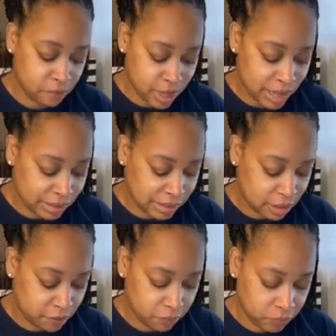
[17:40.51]

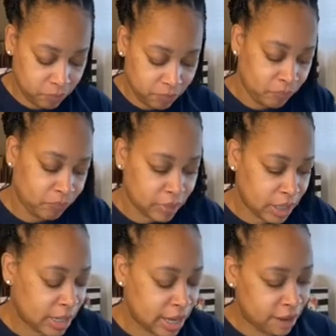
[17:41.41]
myself,
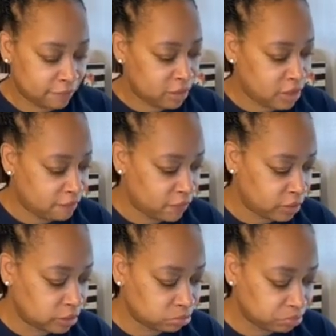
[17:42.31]
and I have to divert.